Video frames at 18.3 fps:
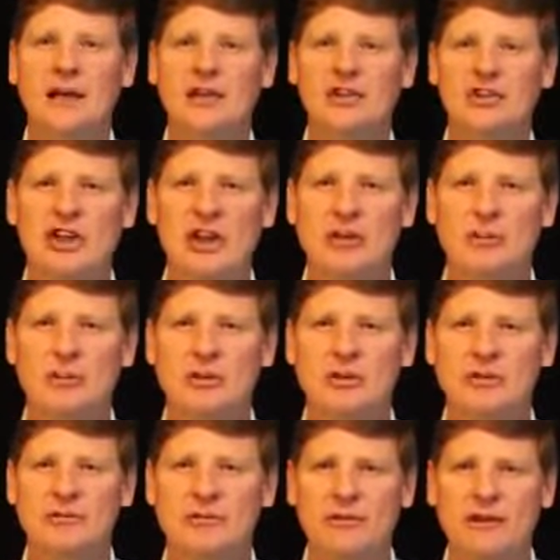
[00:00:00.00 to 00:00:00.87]
a
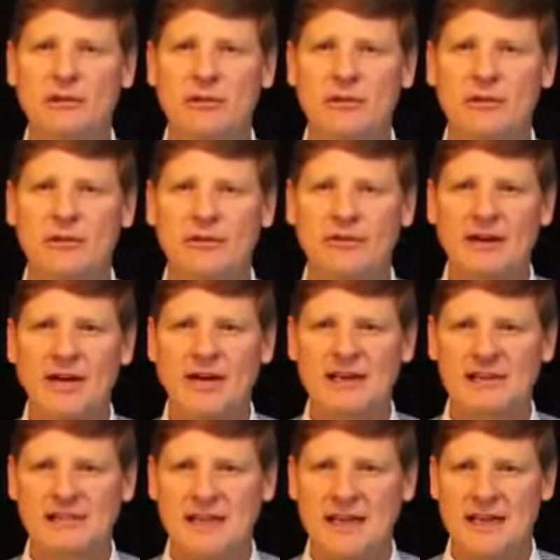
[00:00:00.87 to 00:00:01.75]
shampoo filled with the
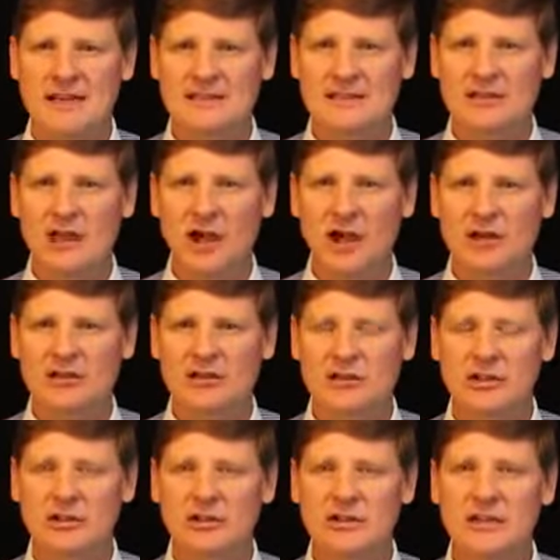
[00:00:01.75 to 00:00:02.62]
finest
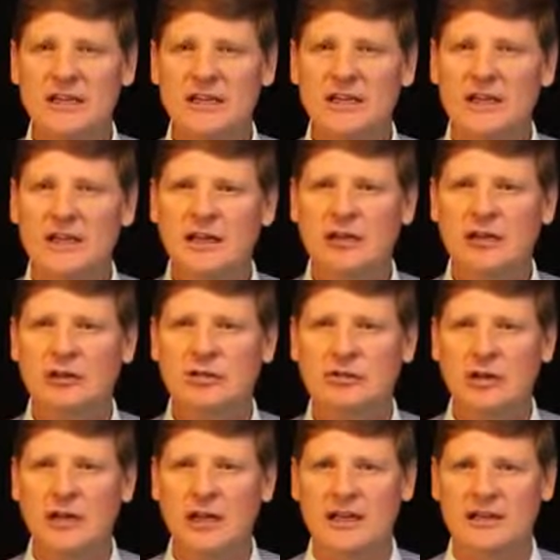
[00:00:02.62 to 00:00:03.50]
antioxidants can
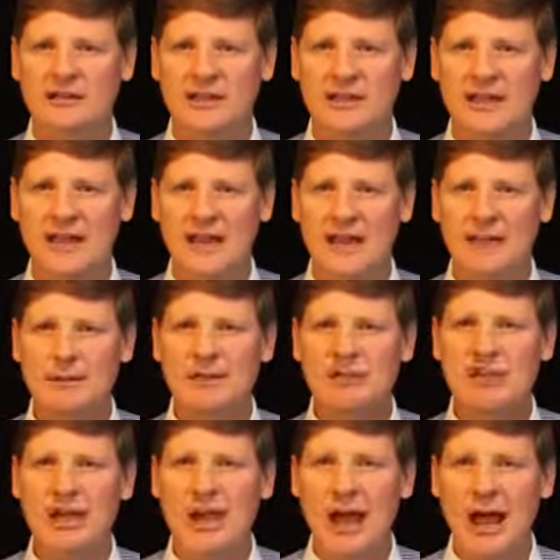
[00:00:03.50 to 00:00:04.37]
neutralize the
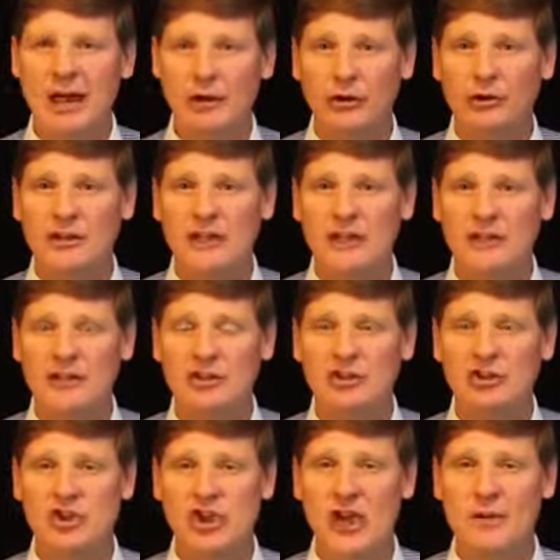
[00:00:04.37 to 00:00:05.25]
damage not only in
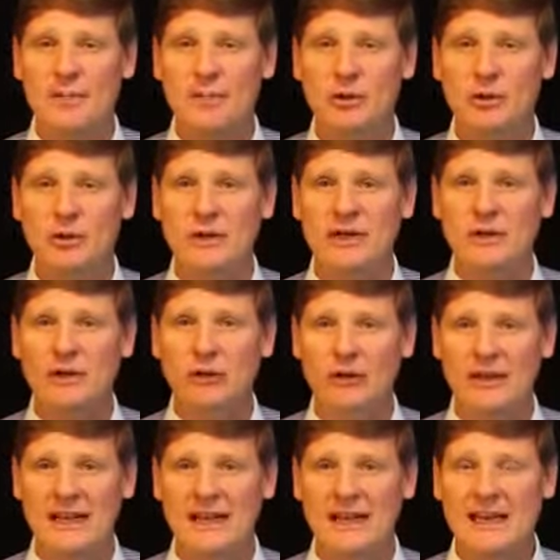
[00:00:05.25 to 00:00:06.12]
the shampoo
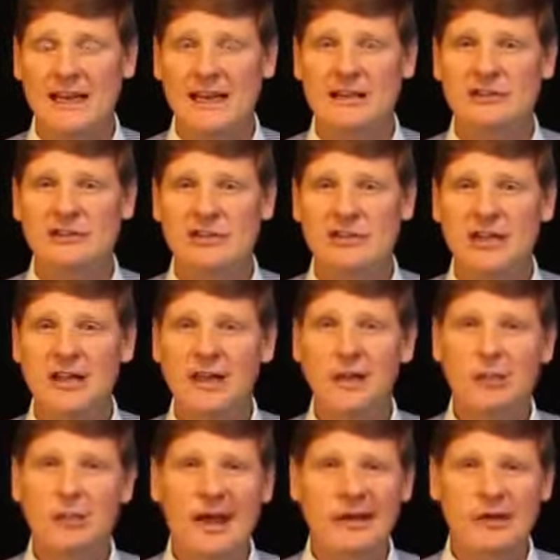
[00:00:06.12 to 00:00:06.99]
ingredients
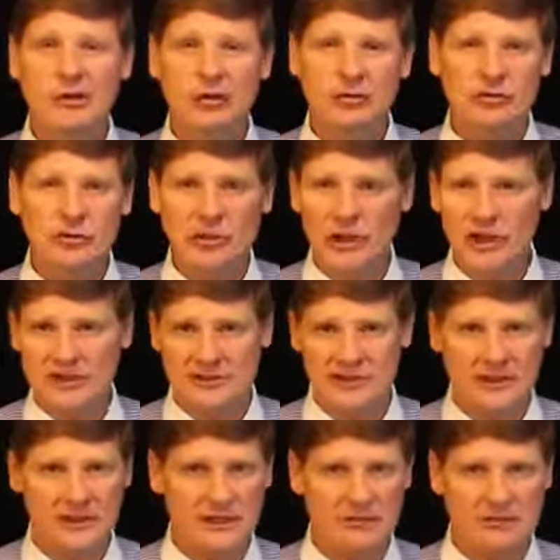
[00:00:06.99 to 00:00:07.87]
by
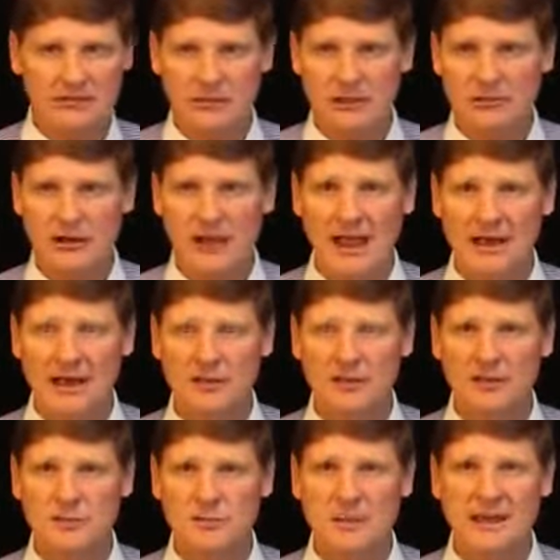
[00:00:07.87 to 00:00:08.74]
neutralizing their free
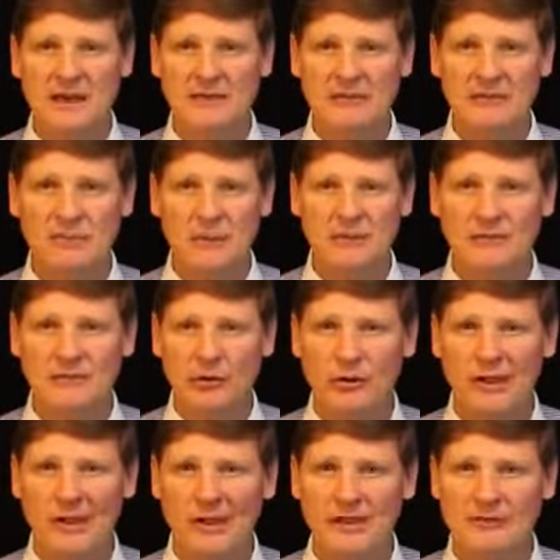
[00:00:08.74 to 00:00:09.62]
radicals
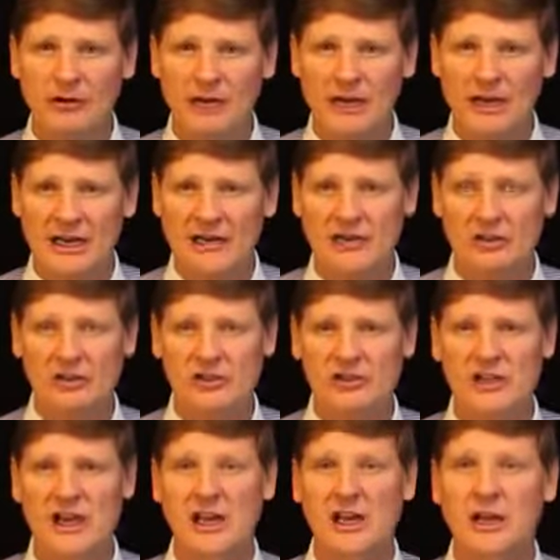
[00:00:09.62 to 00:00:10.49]
before they ever hit your
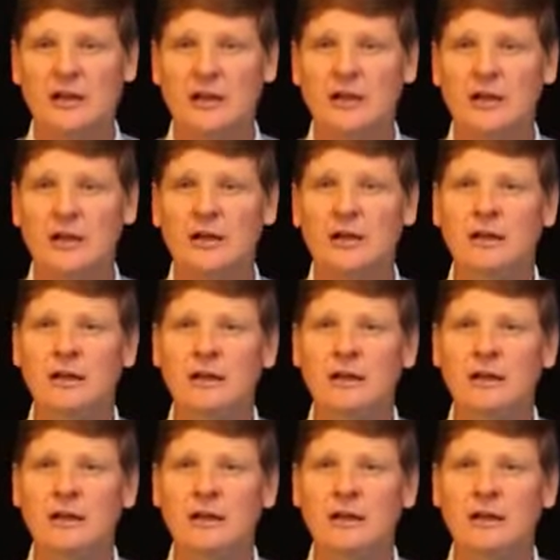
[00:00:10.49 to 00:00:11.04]
skin,